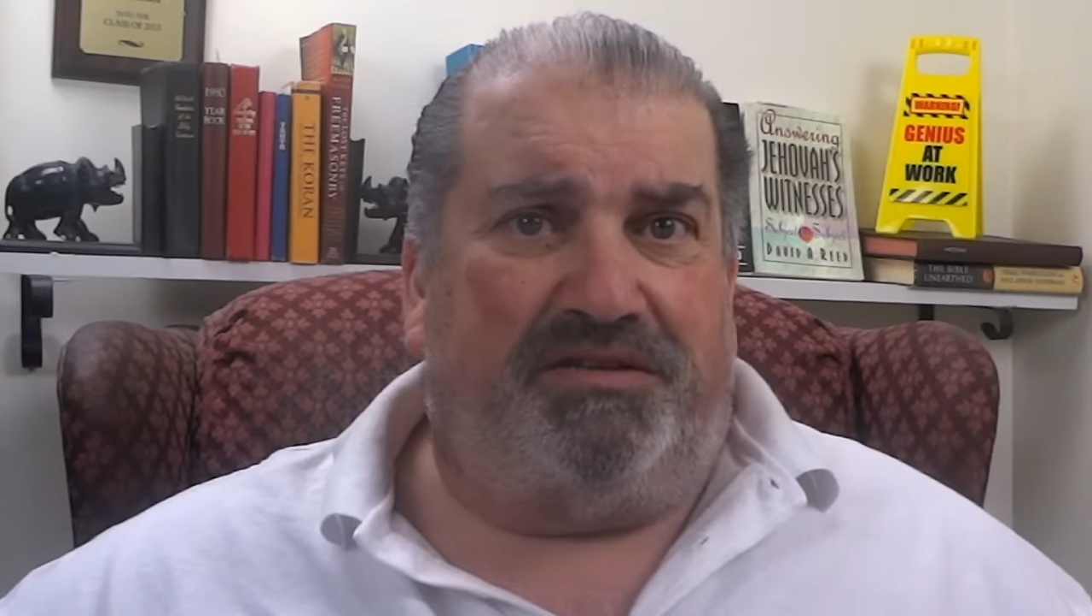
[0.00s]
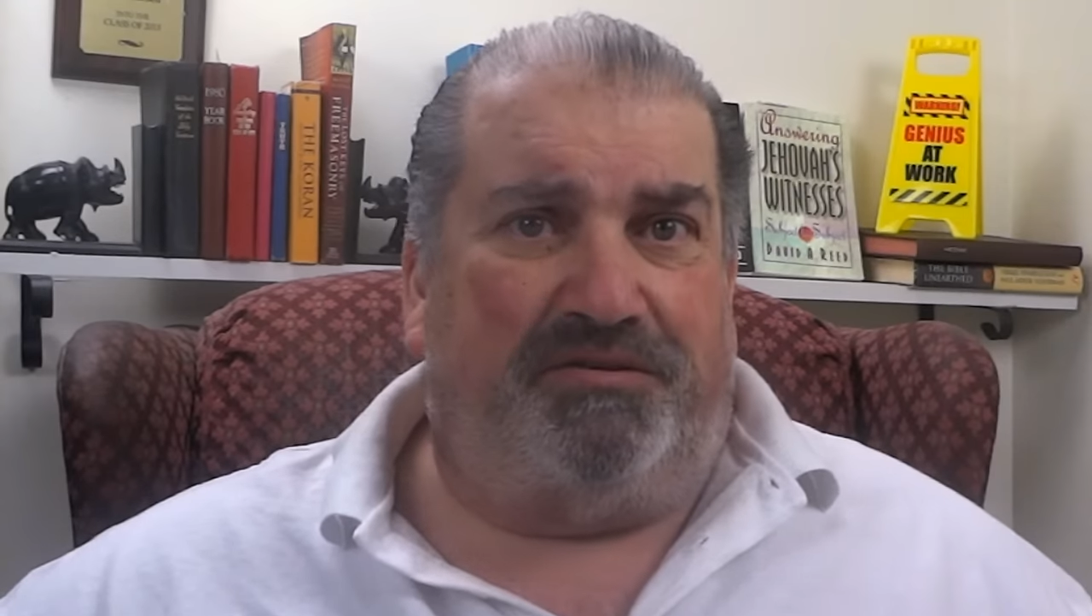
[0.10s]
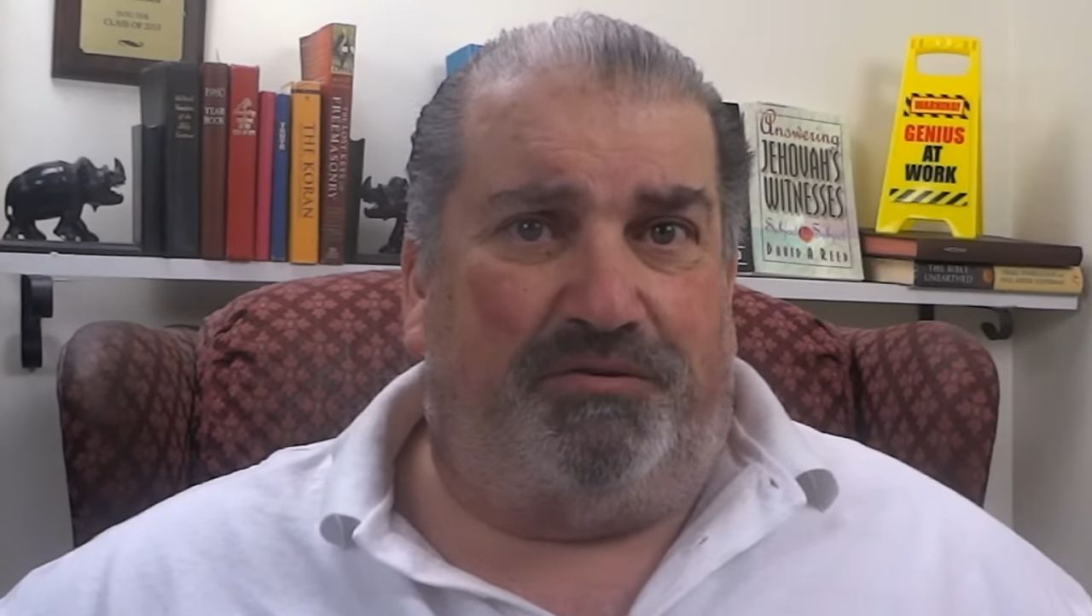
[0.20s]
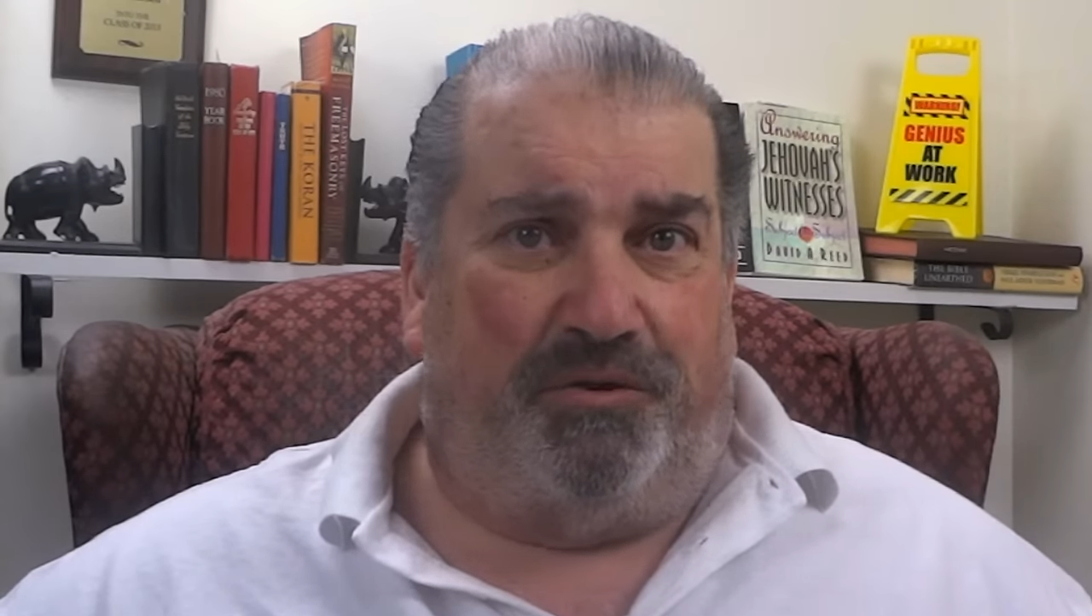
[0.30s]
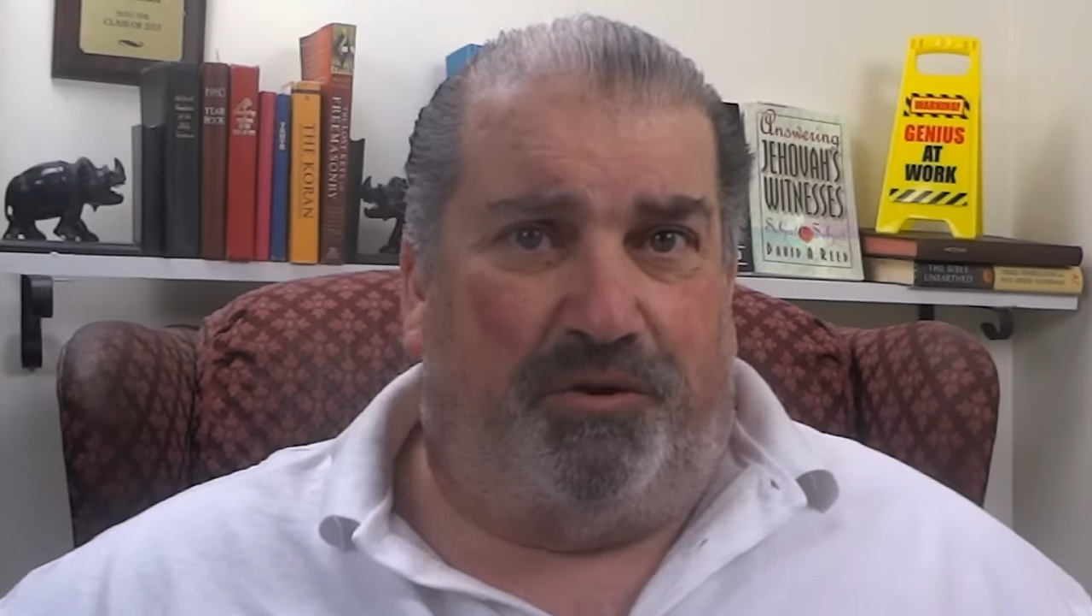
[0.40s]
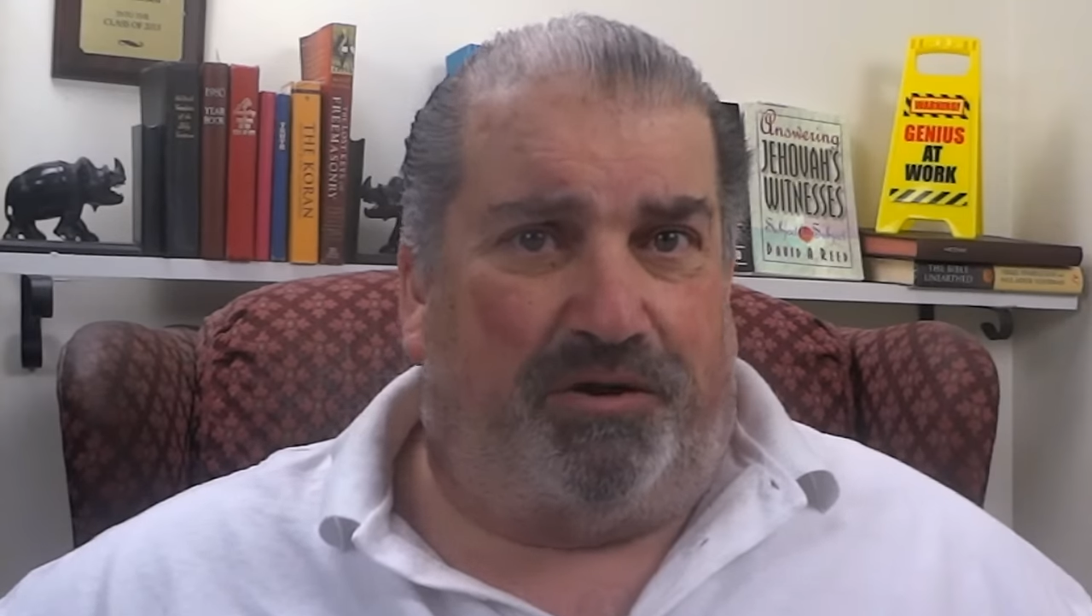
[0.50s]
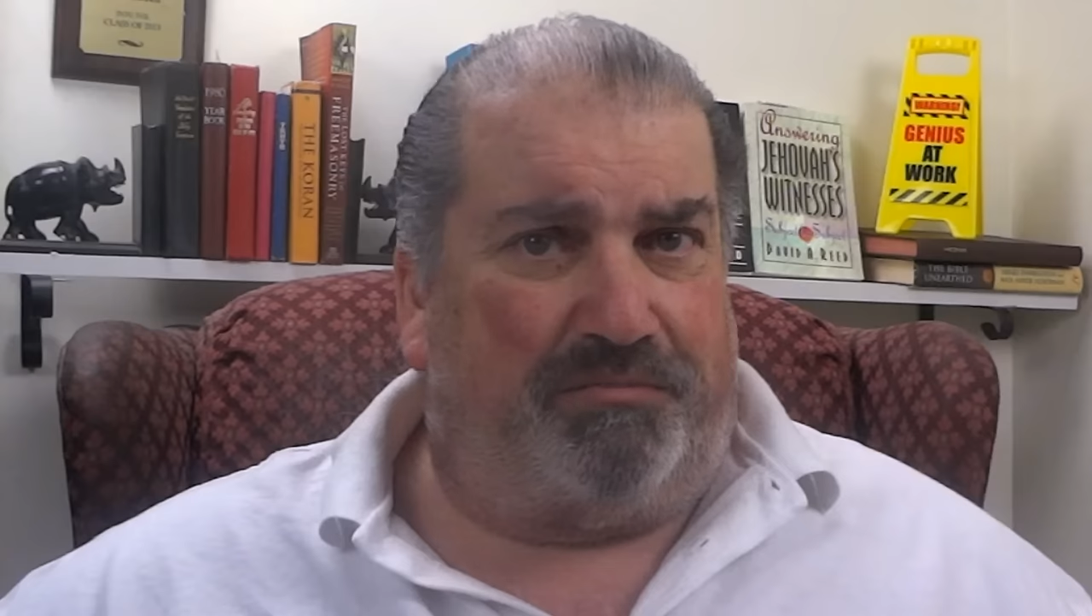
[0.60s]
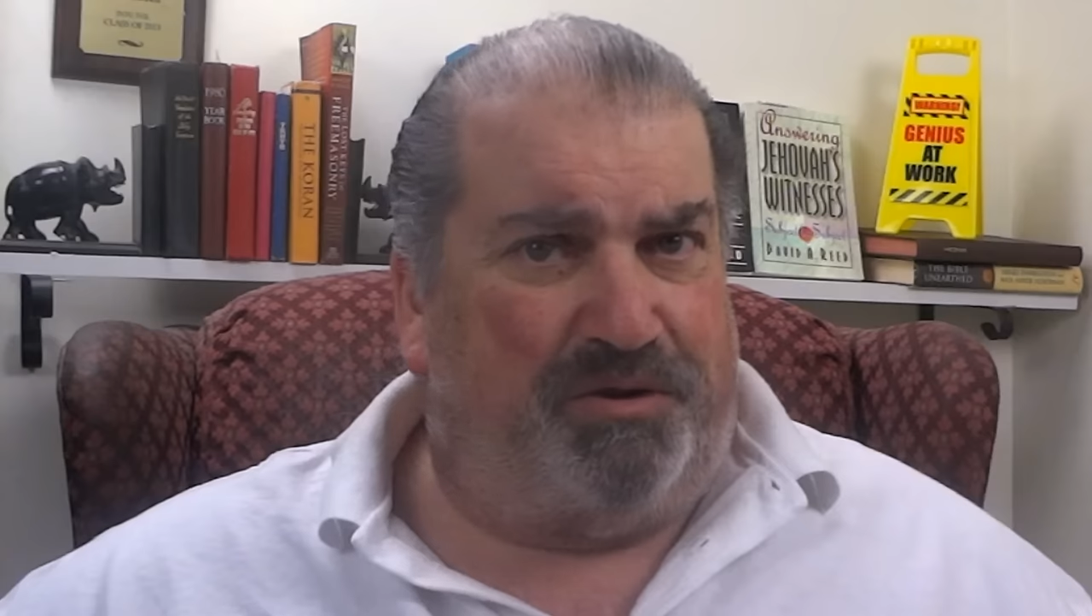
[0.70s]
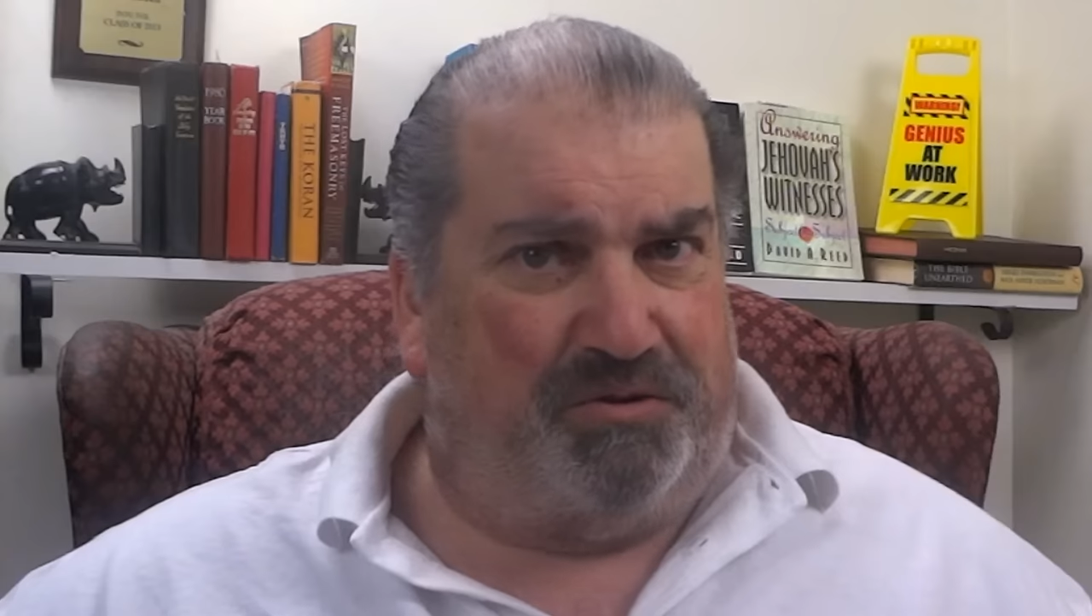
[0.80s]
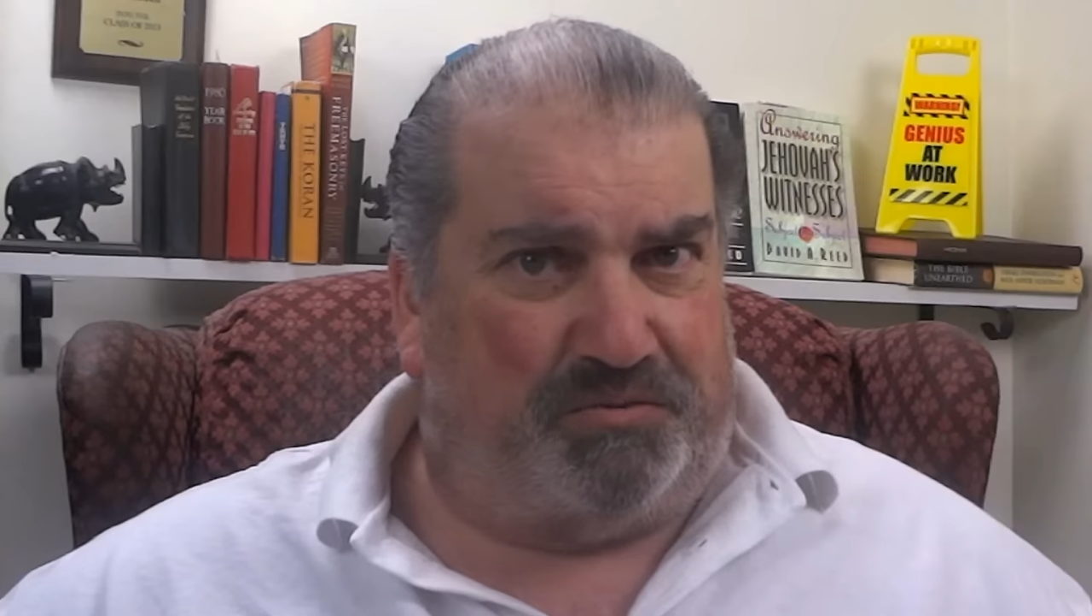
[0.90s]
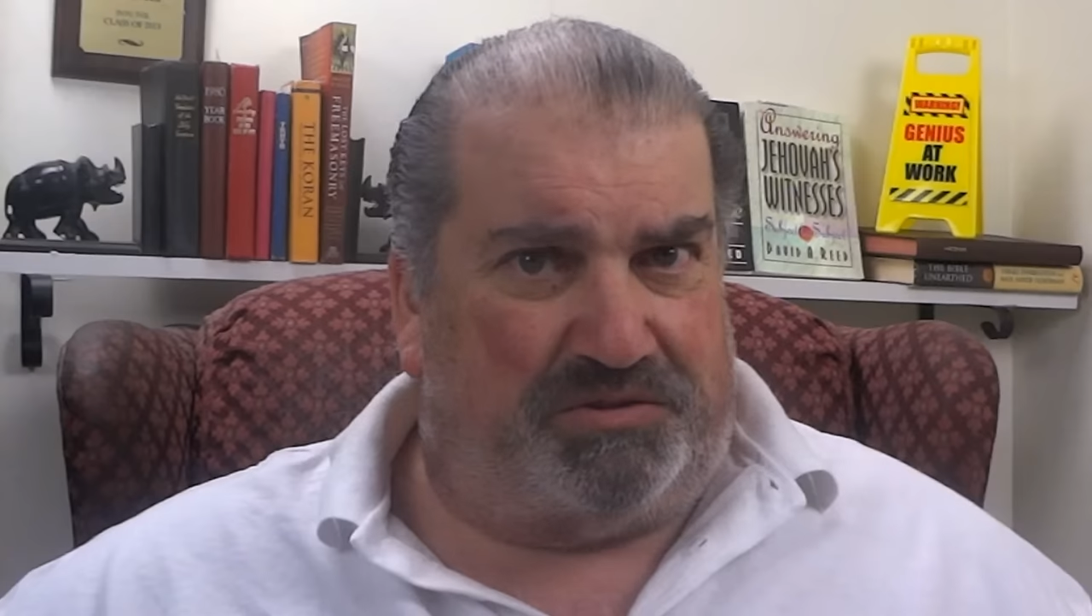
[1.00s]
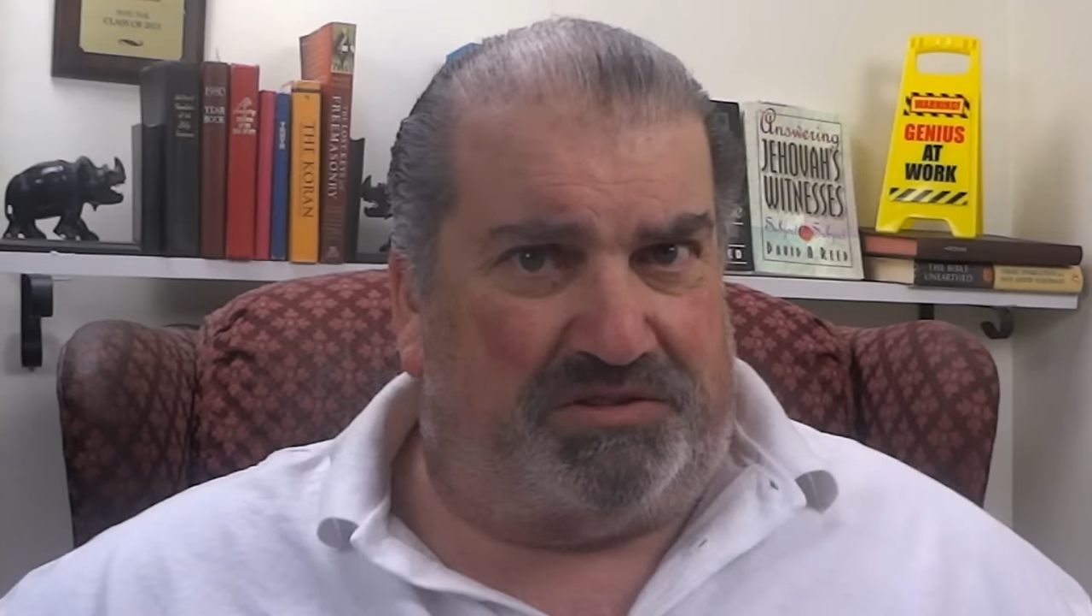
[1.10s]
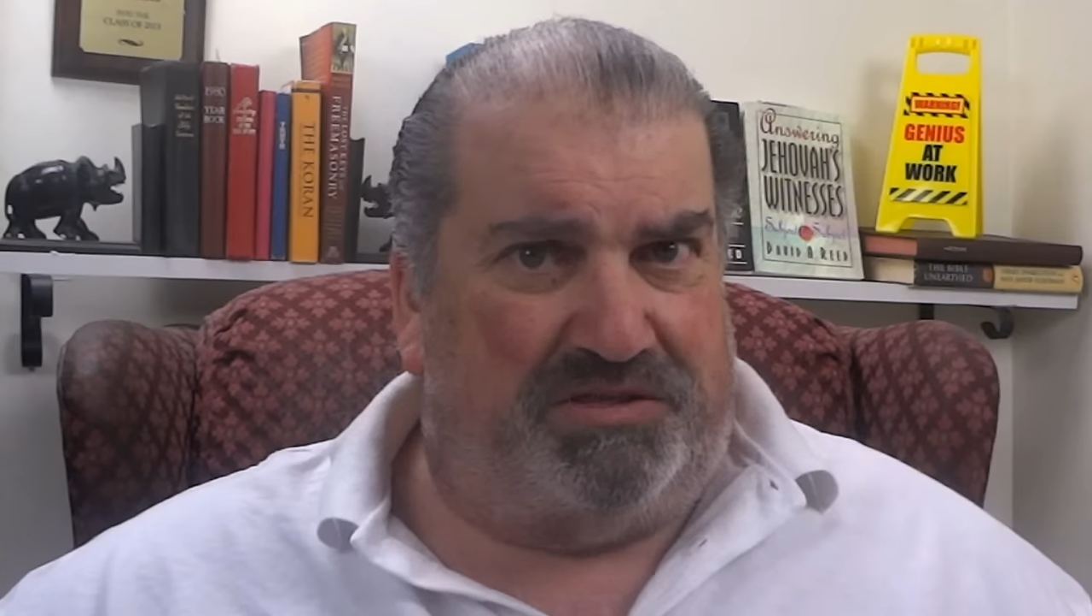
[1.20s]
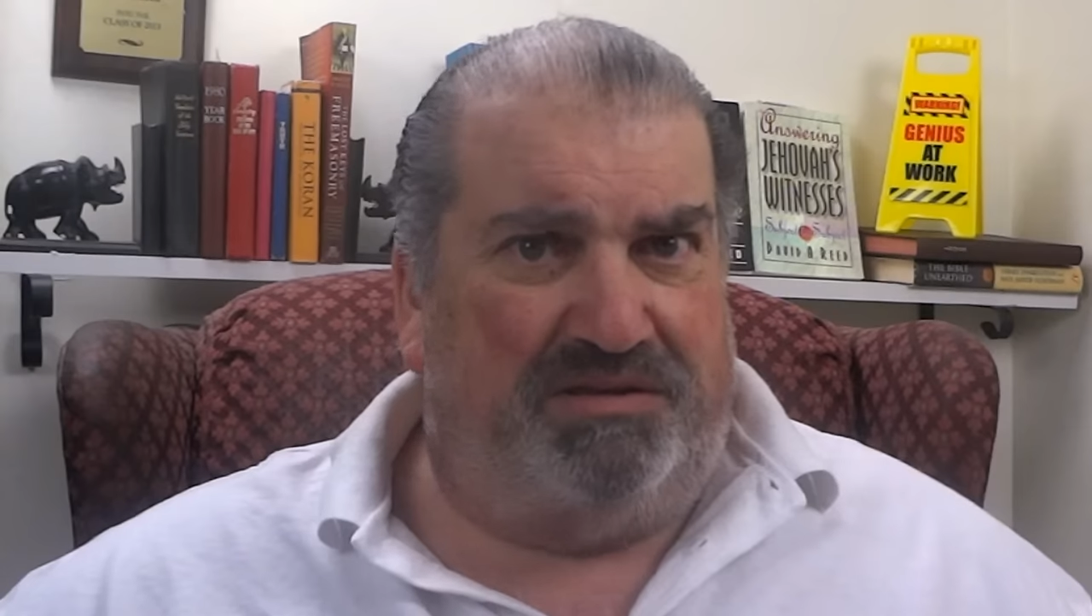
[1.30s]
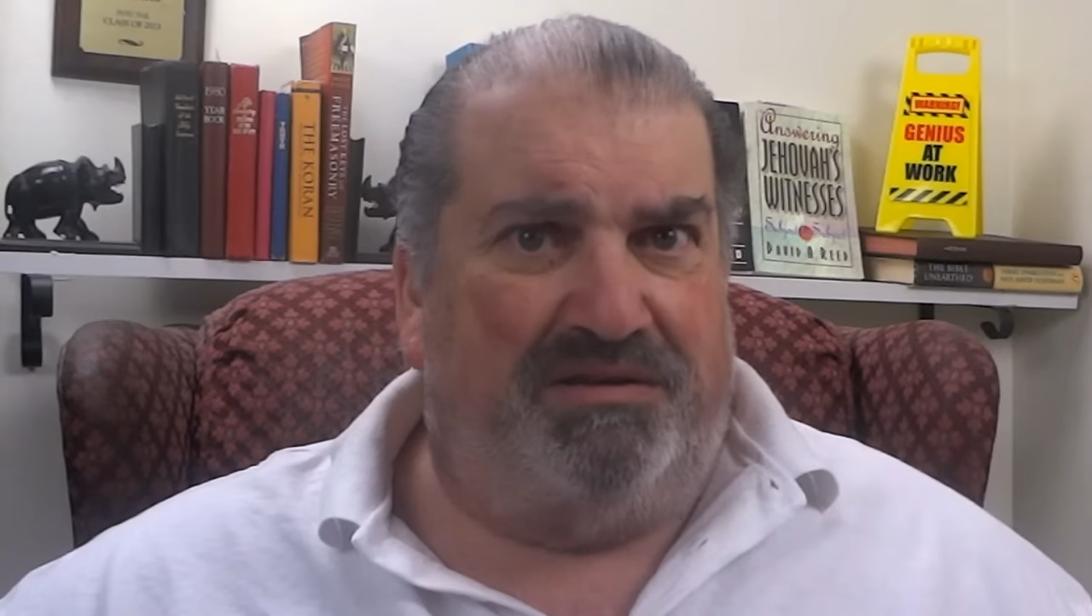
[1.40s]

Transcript: the New York Post.